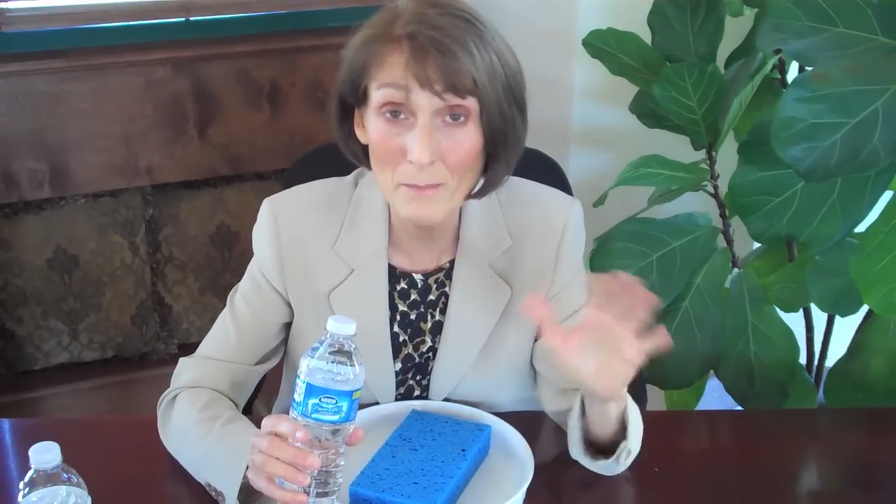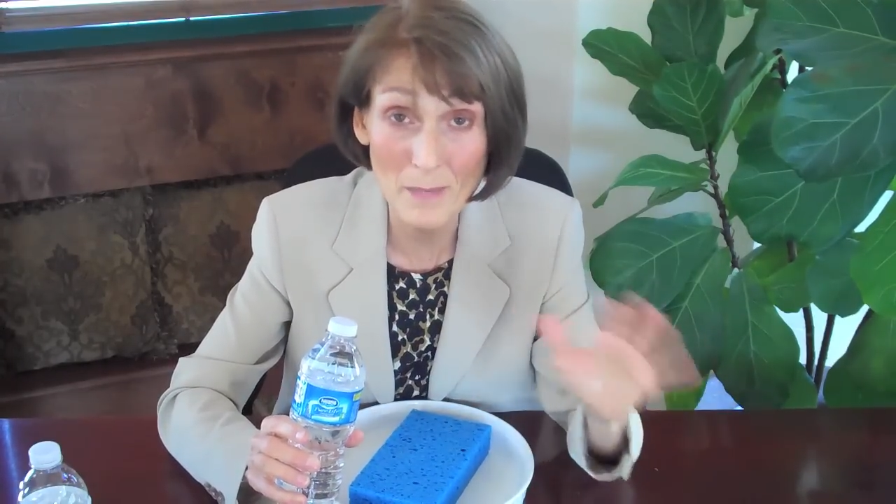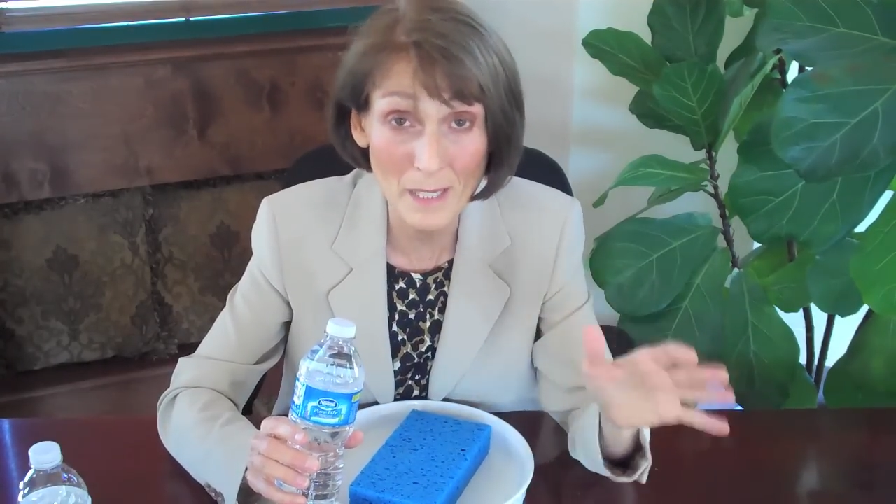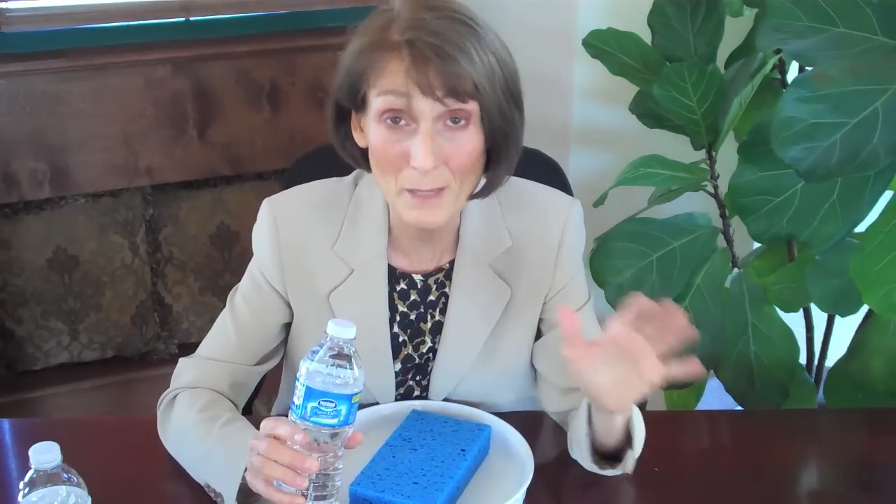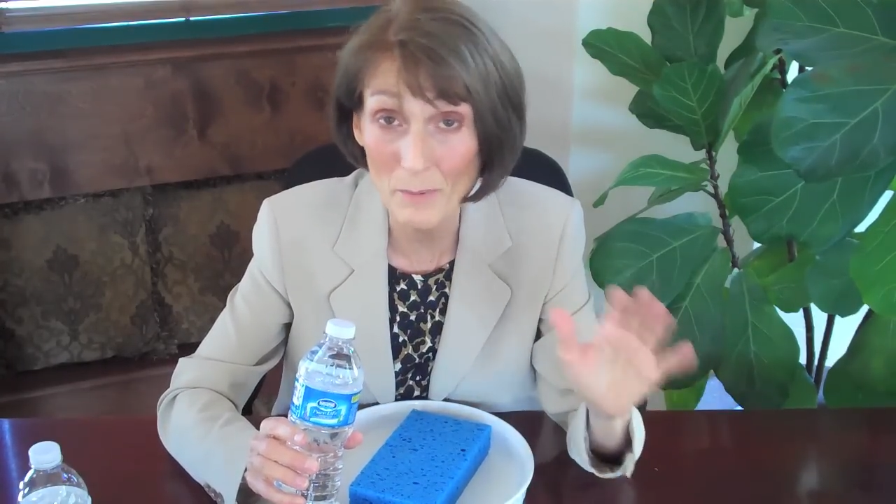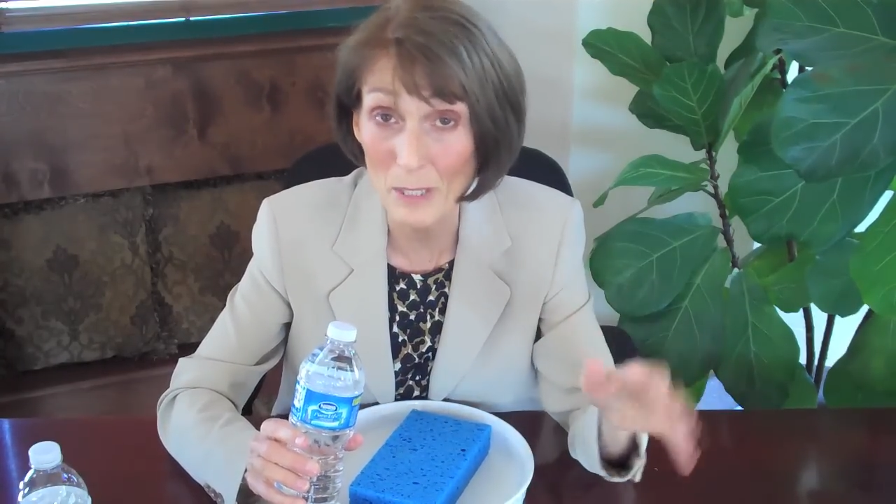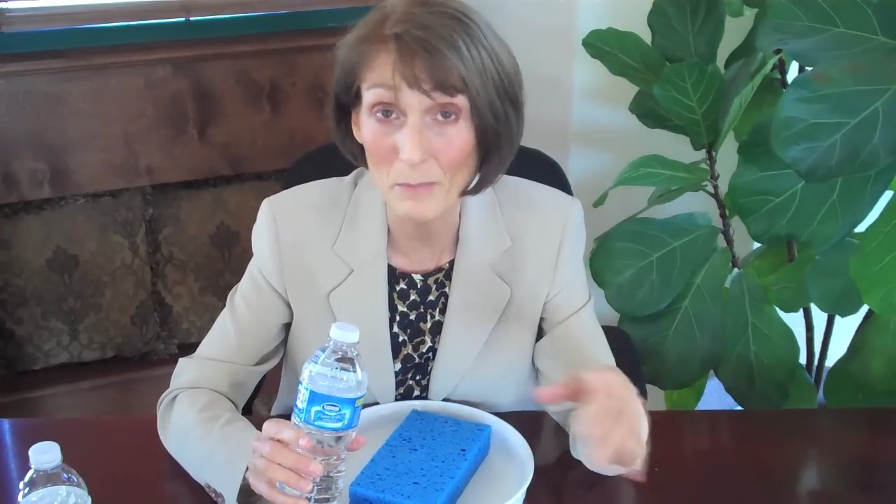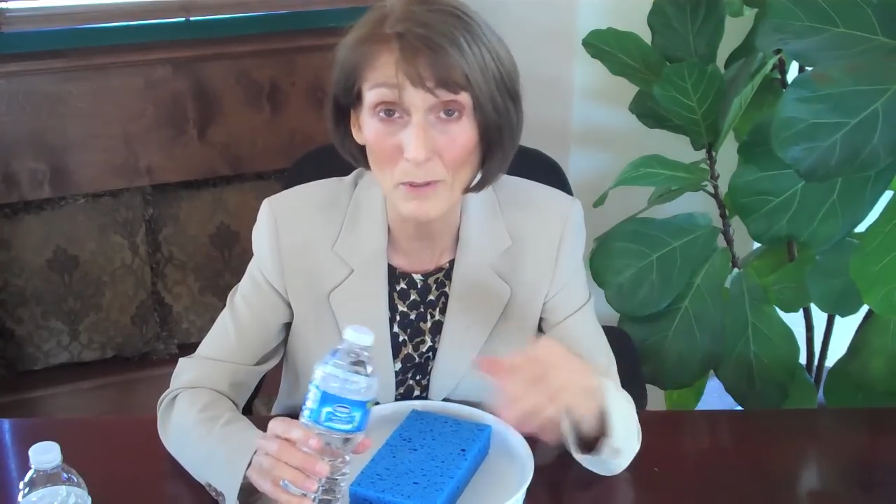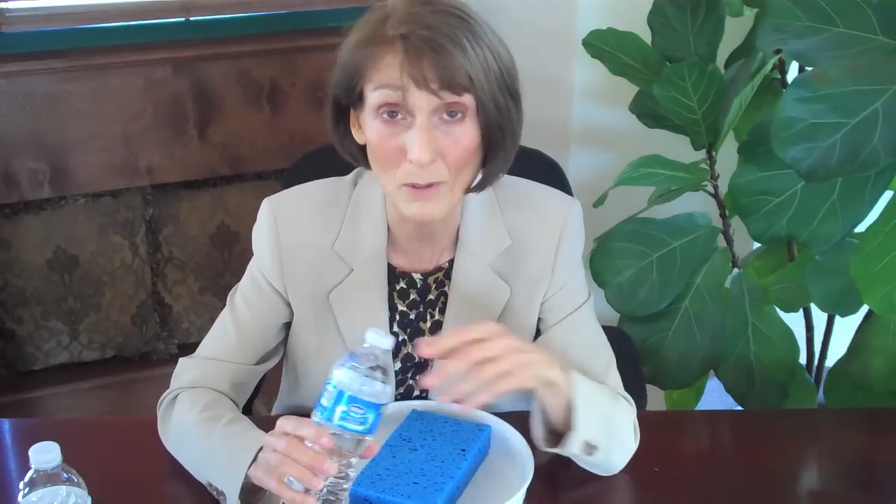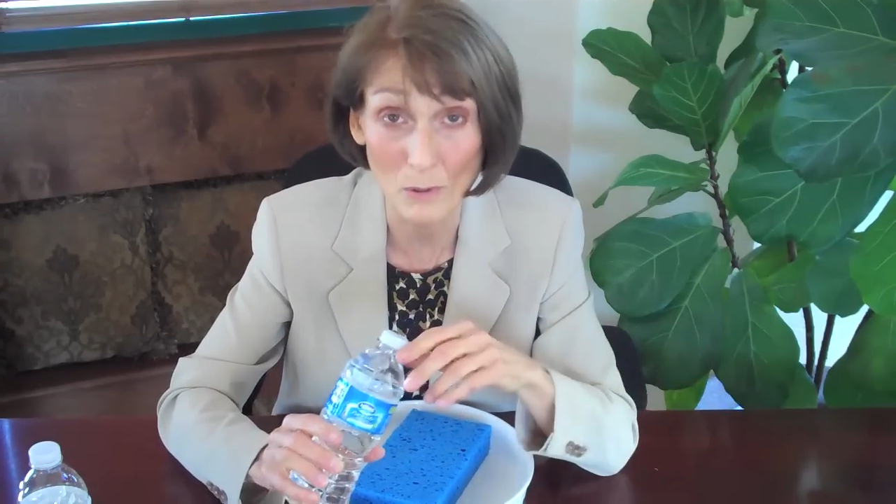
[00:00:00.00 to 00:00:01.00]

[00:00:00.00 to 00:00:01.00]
many people